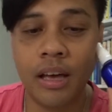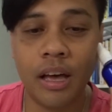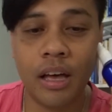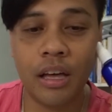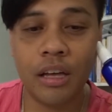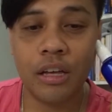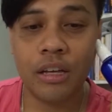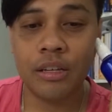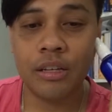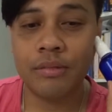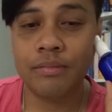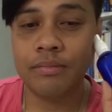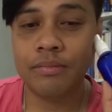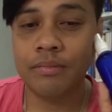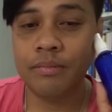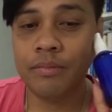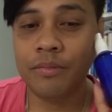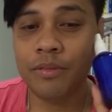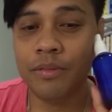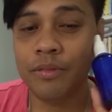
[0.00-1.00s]

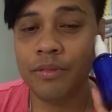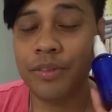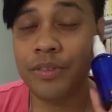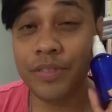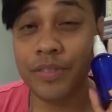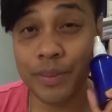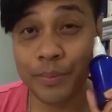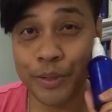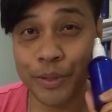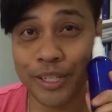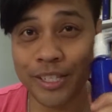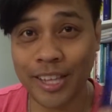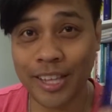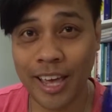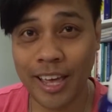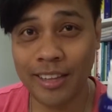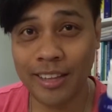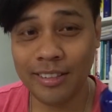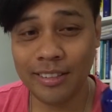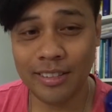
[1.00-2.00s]
50%
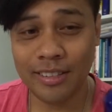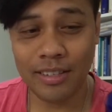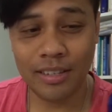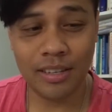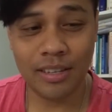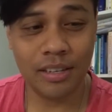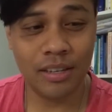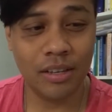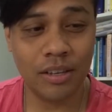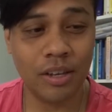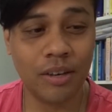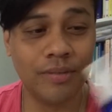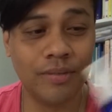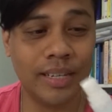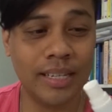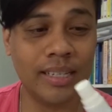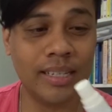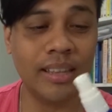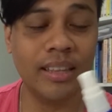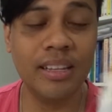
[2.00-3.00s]
of
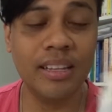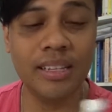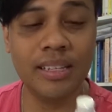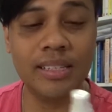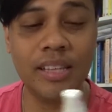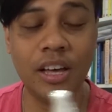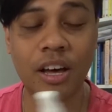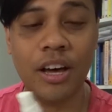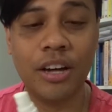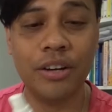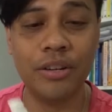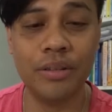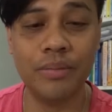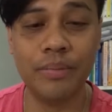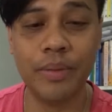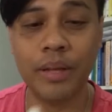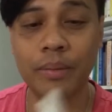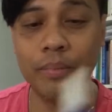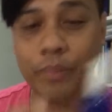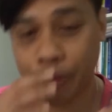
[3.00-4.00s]
this. I think it is a
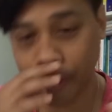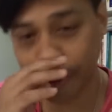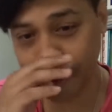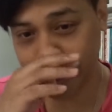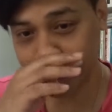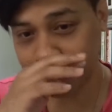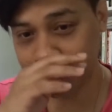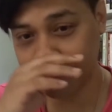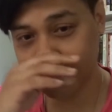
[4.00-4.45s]
100ml bottle.